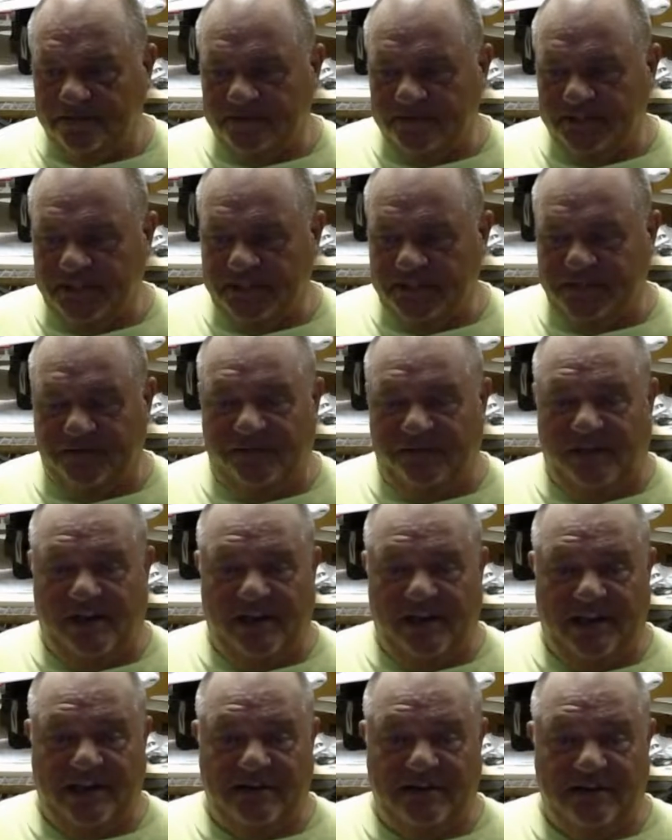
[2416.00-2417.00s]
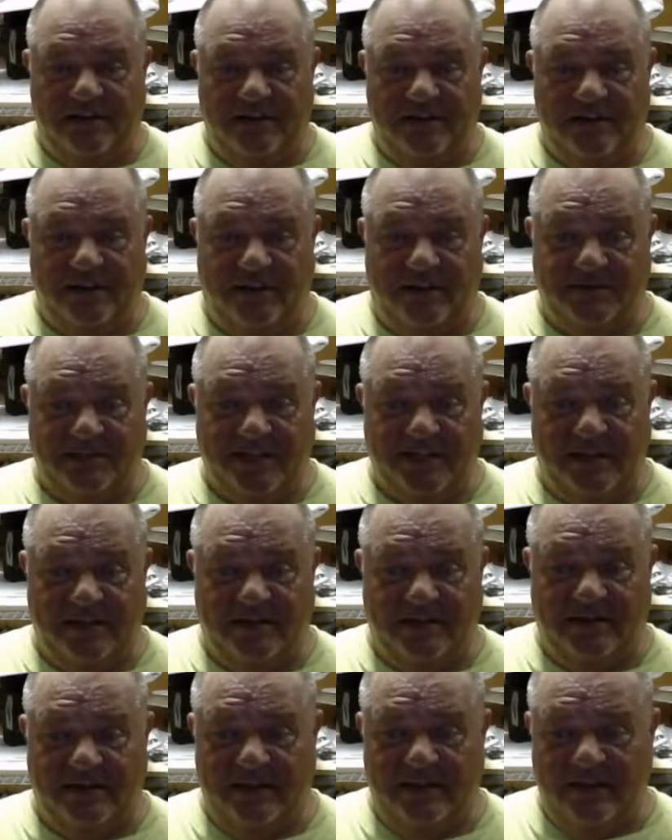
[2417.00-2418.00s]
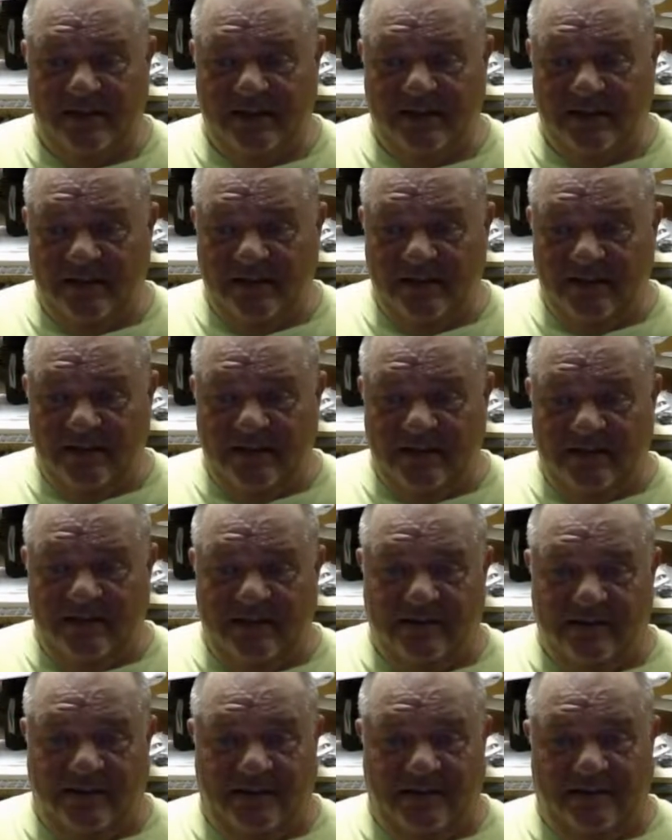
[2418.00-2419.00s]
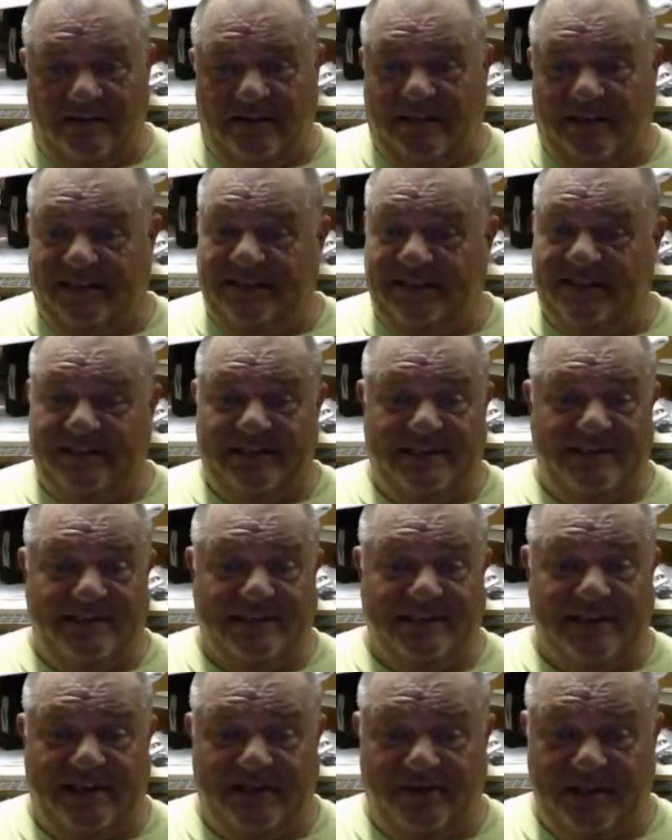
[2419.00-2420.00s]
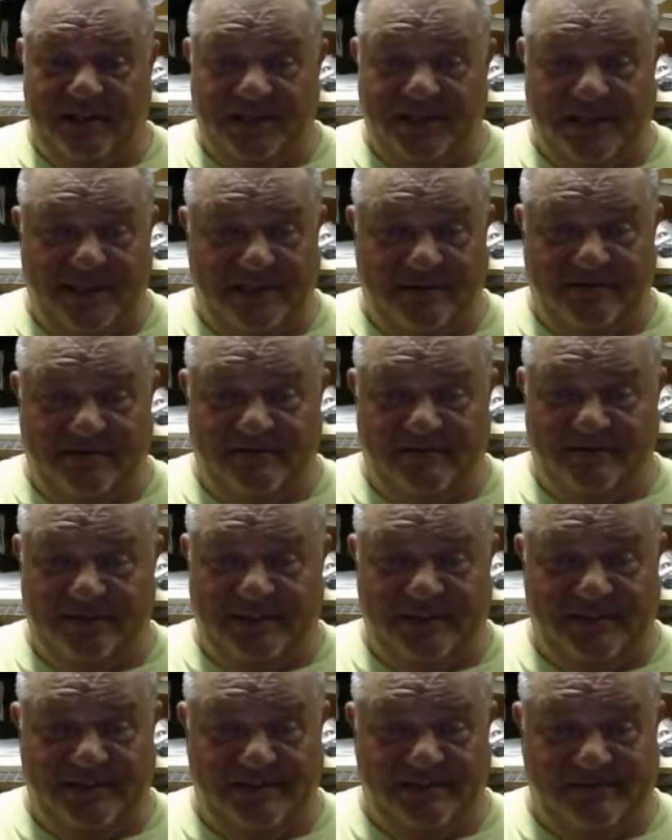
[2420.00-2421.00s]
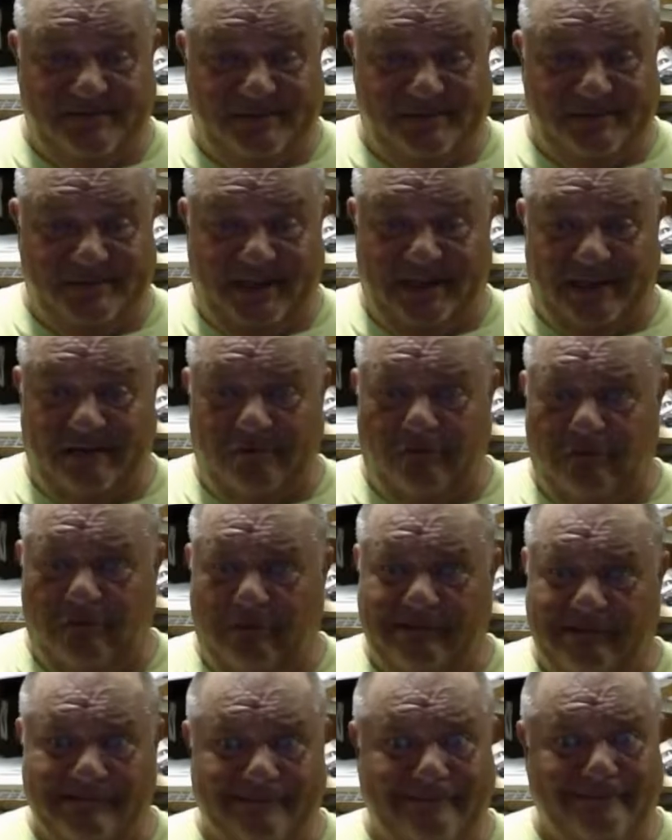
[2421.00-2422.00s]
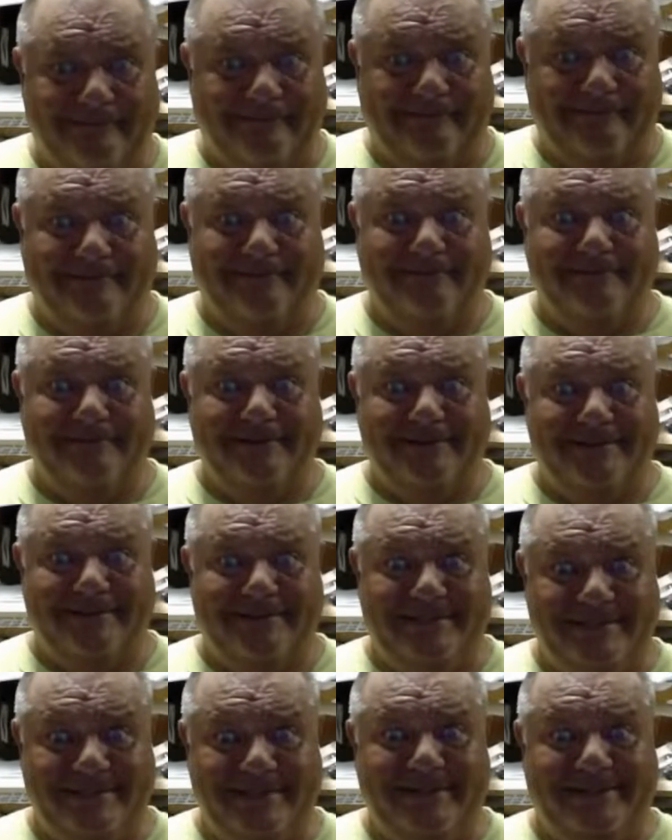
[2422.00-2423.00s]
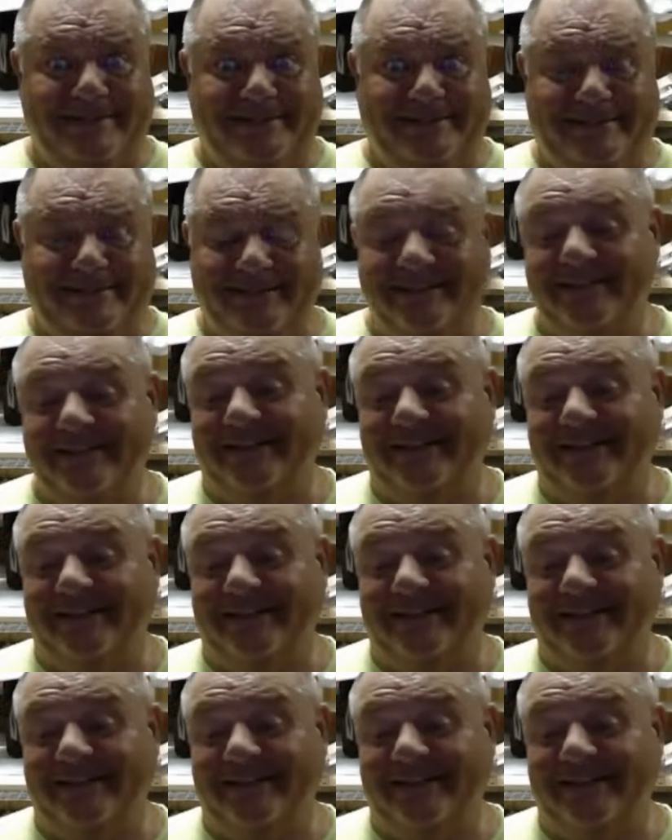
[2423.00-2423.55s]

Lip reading: just fine. I was kind of, I don't like I said, it's kind of I'm like, what is this?